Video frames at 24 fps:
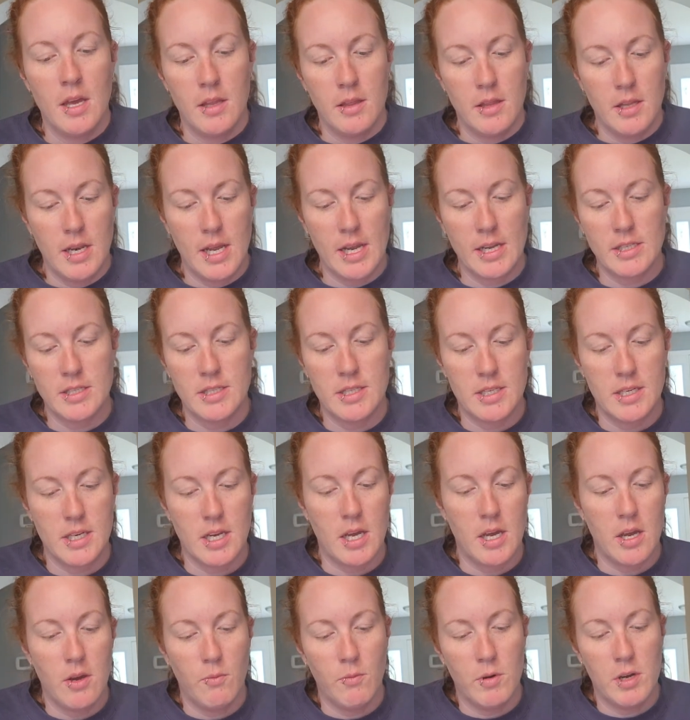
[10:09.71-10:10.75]
The next
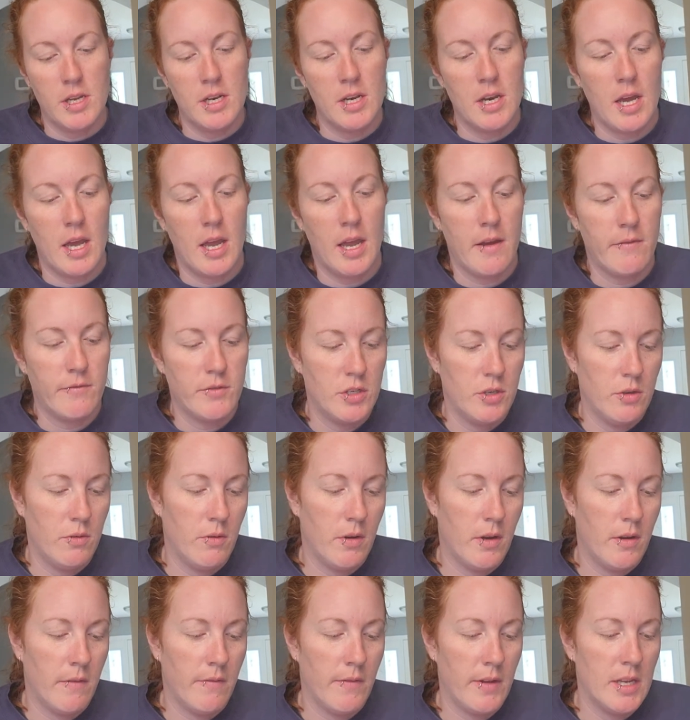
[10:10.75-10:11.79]
one I have two
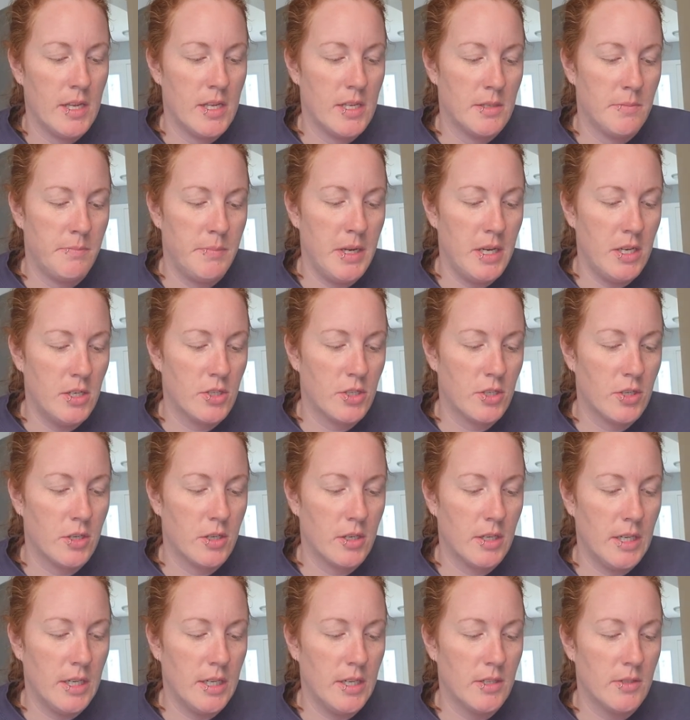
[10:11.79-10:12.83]
of is beach
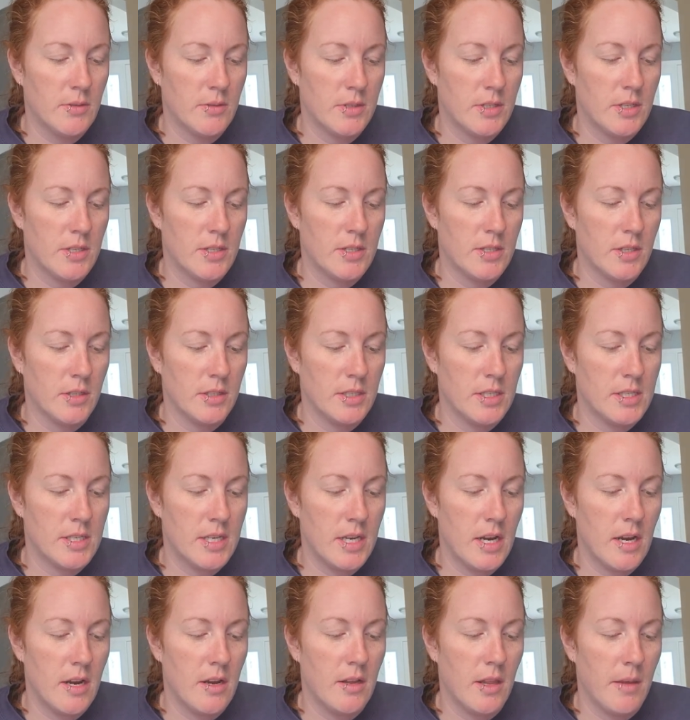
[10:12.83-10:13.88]
cookies, which is salty
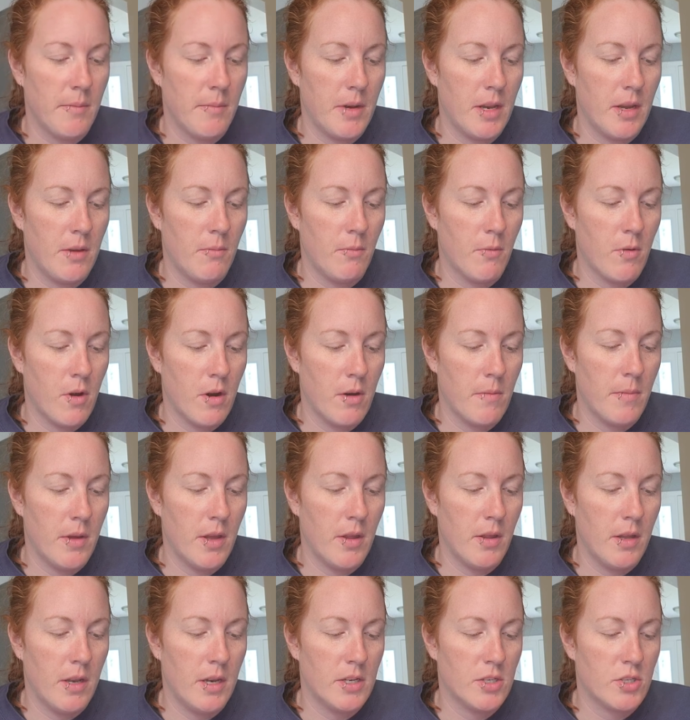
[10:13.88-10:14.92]
Sea Air, lemonade,
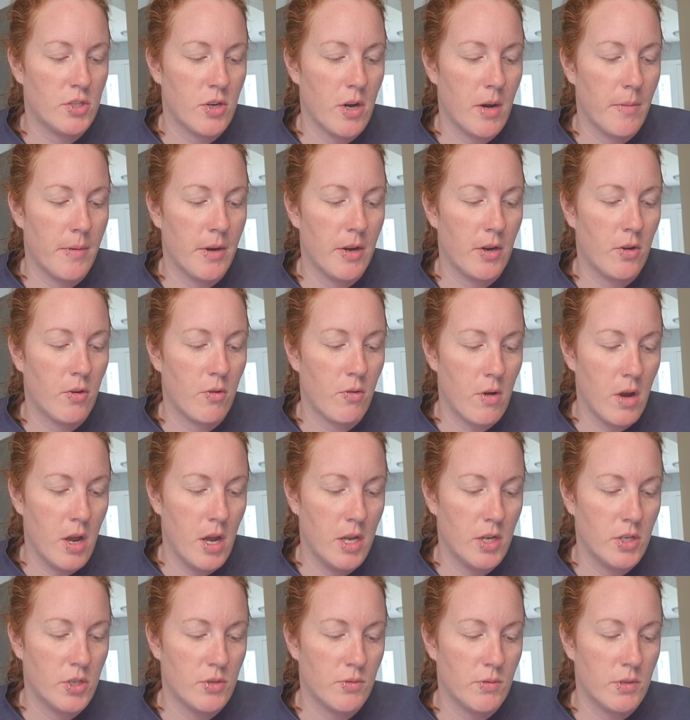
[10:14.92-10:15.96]
watermelon, and strawberry
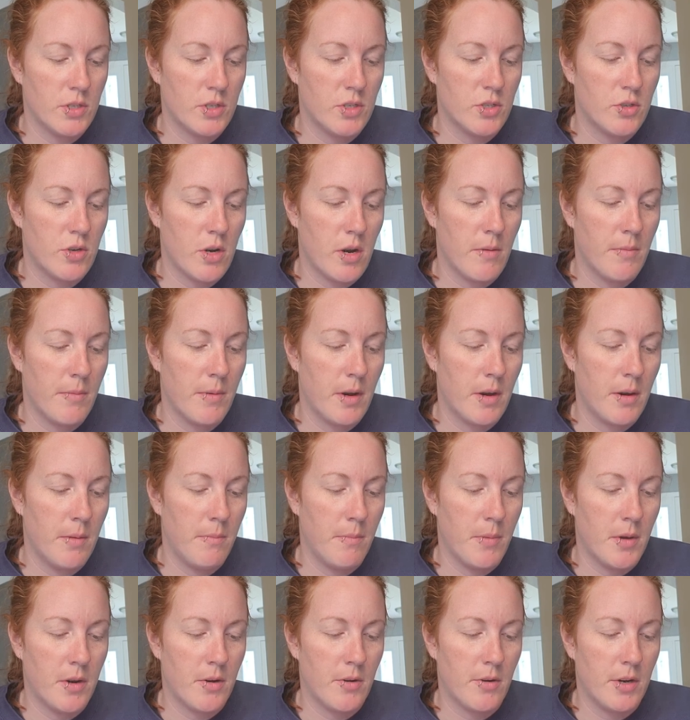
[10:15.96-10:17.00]
crunch, which are strawberry
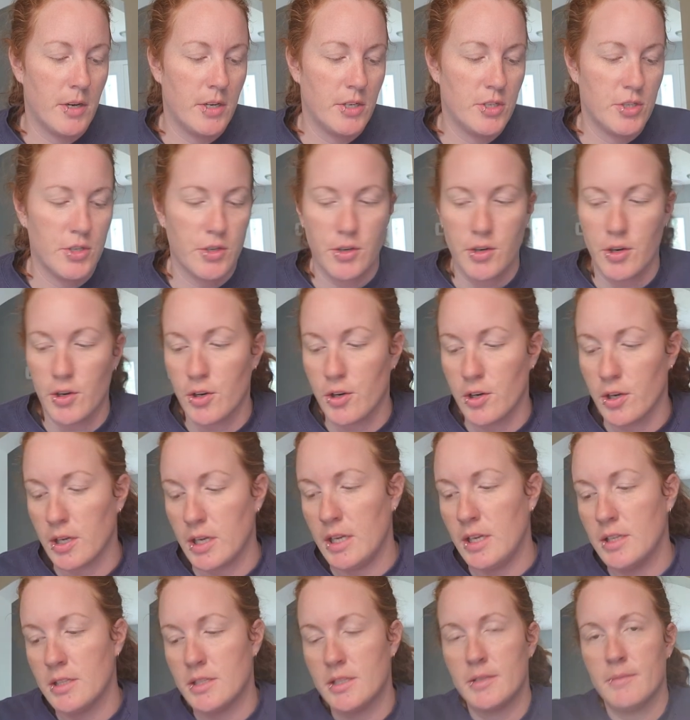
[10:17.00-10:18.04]
buttery sugar
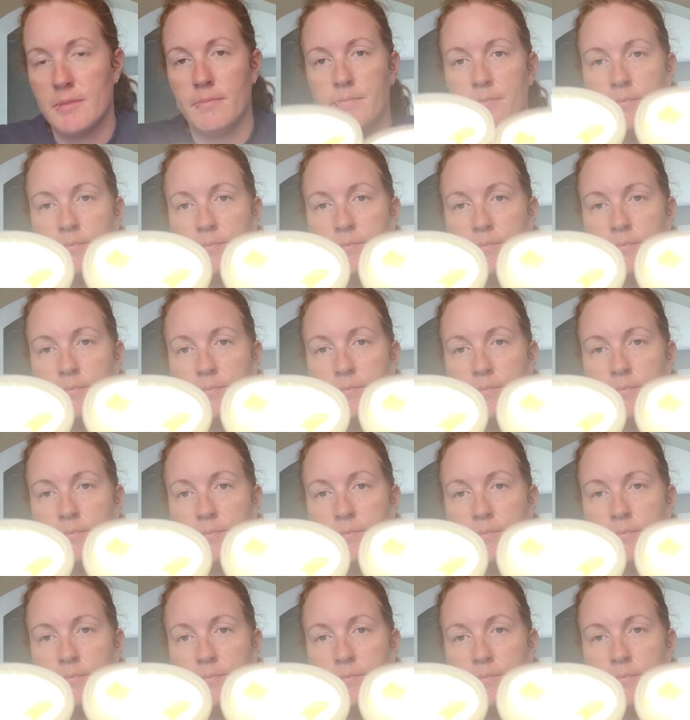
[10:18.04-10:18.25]
cookies.